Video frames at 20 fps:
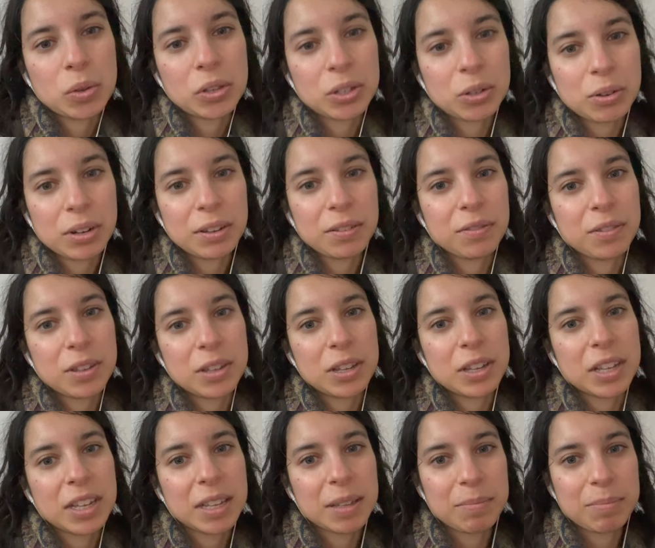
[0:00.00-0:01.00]
Sorry
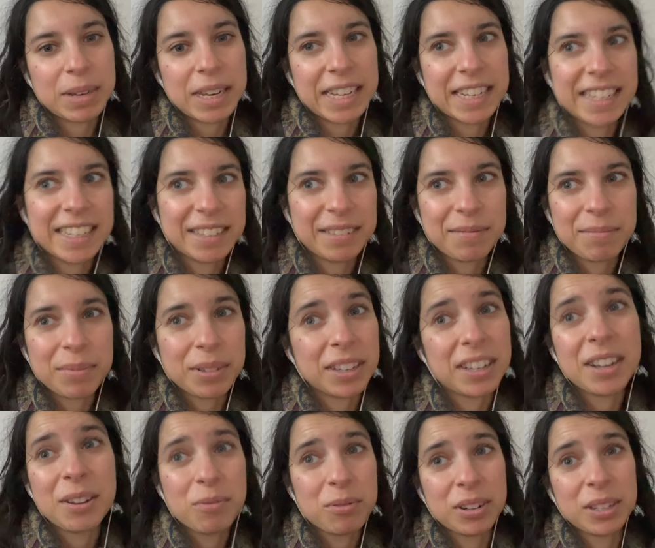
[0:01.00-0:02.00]
for complaining,
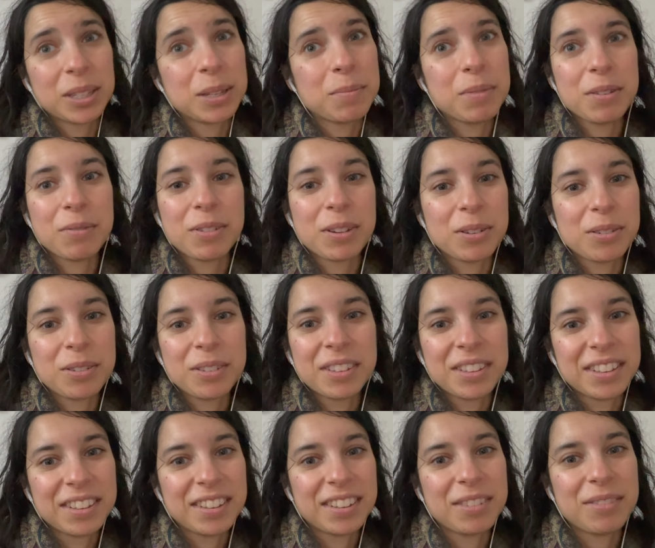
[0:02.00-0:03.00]
but I want it to be real
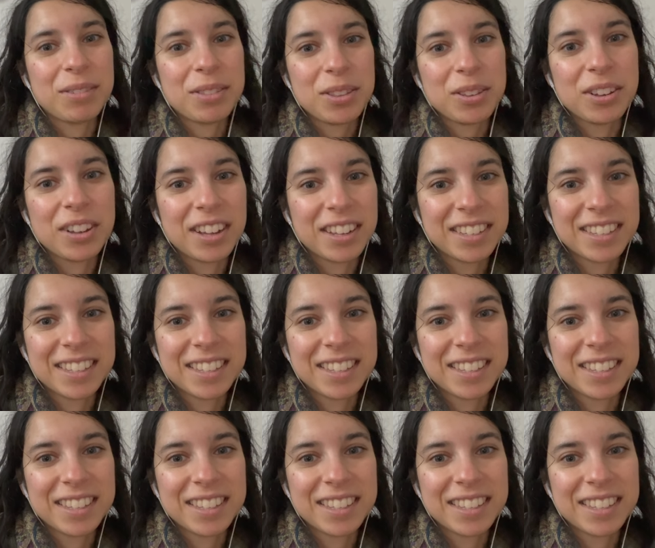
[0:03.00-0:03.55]
with you guys.